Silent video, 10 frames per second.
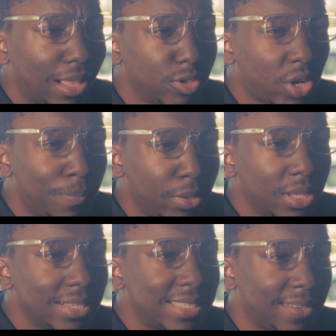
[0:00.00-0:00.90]
Now try
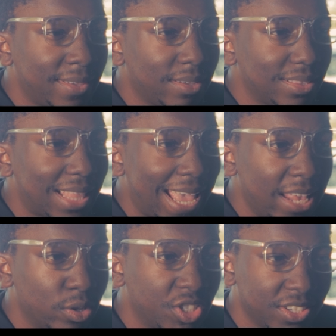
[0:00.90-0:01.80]
building a Civic that
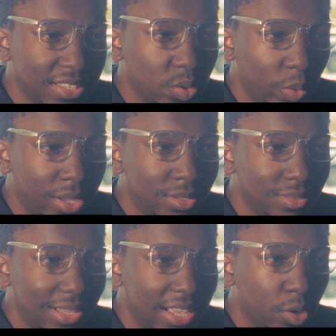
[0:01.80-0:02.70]
handles just as well
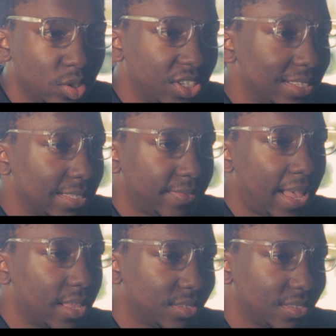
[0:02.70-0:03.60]
and goes just as
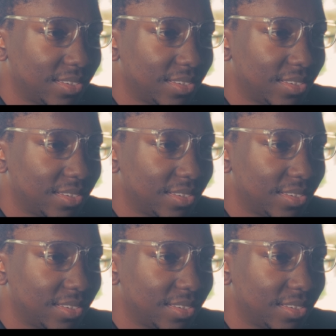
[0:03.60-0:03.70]
fast.